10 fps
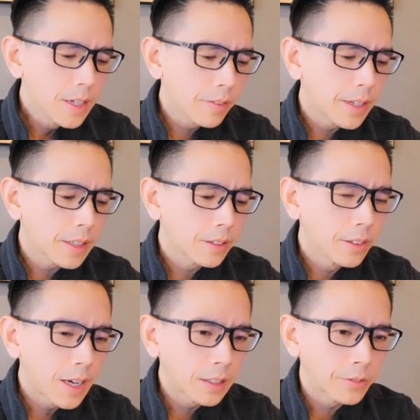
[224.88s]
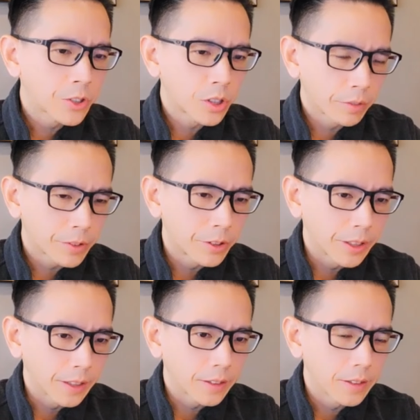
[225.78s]
I think a lot of
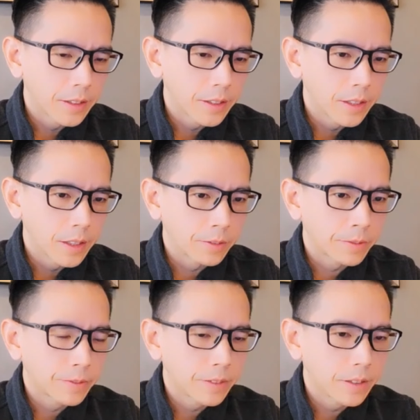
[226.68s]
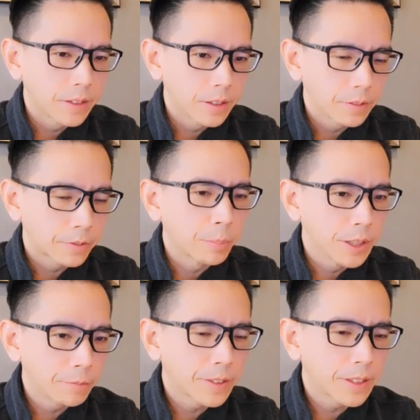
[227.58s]
suffering
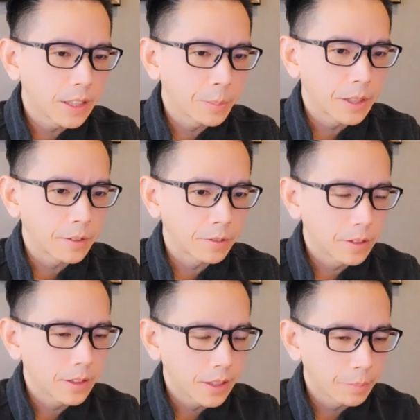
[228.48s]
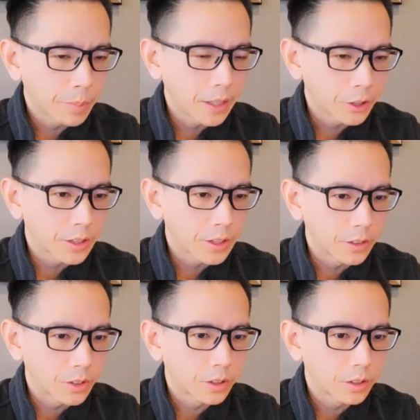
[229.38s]
from lymphedema in
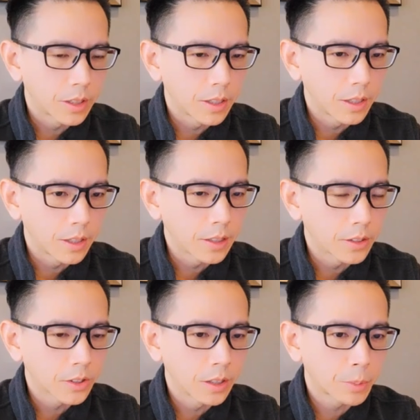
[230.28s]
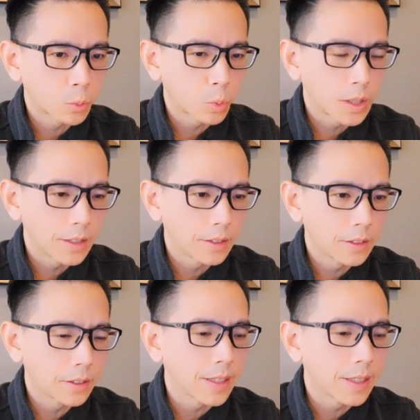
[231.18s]
patients is number
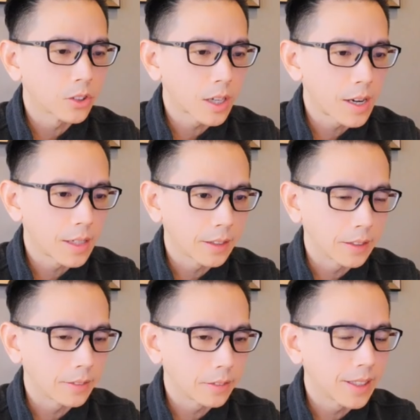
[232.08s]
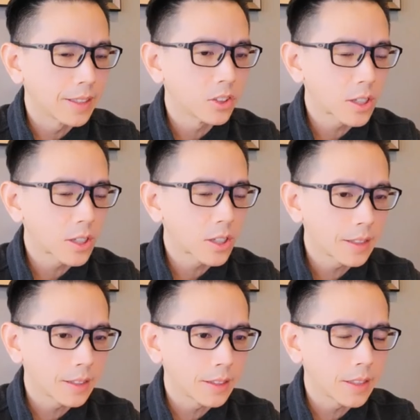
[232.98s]
one, the
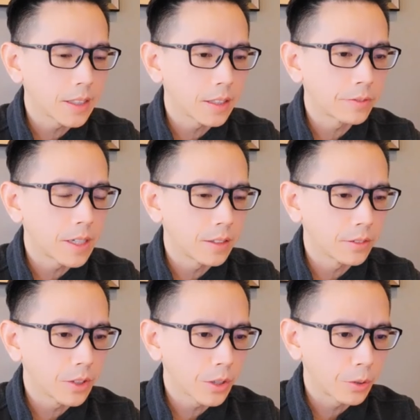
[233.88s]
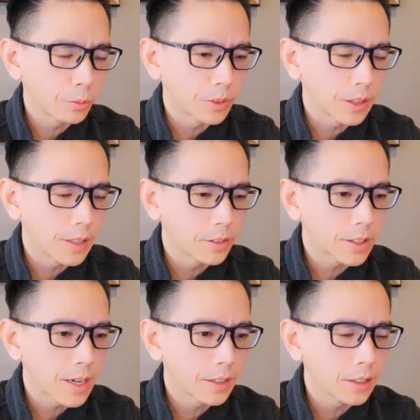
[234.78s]
anxiety of unknown, the
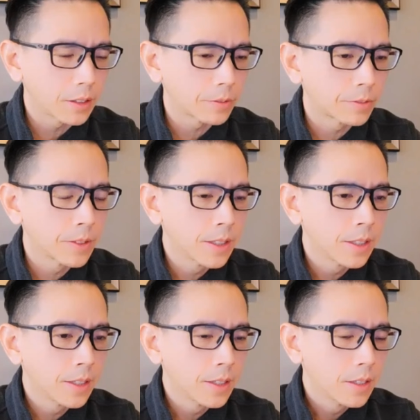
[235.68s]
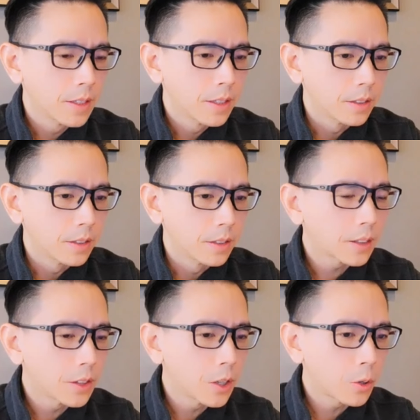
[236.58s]
anxiety of
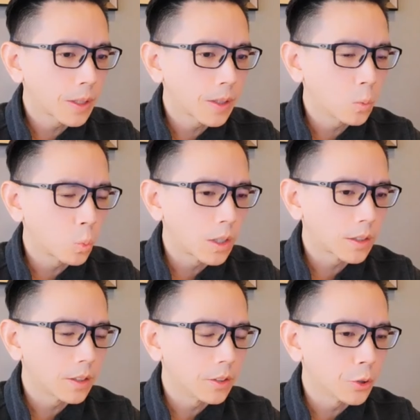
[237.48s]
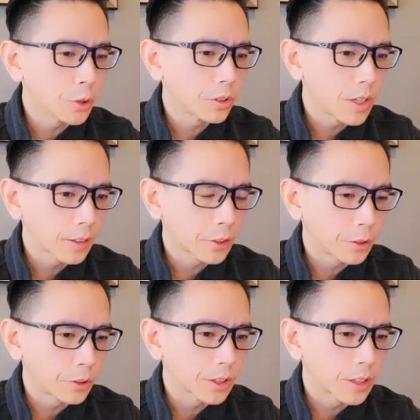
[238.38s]
not knowing what your
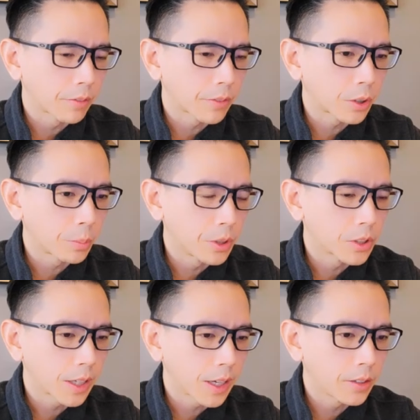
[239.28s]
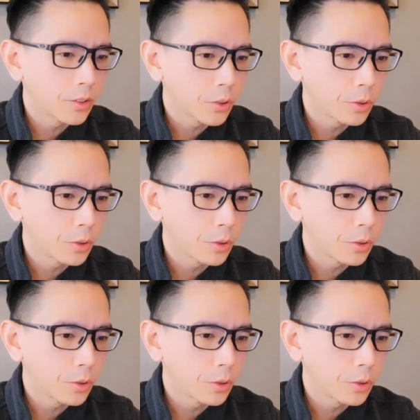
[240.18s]
doctors and therapists can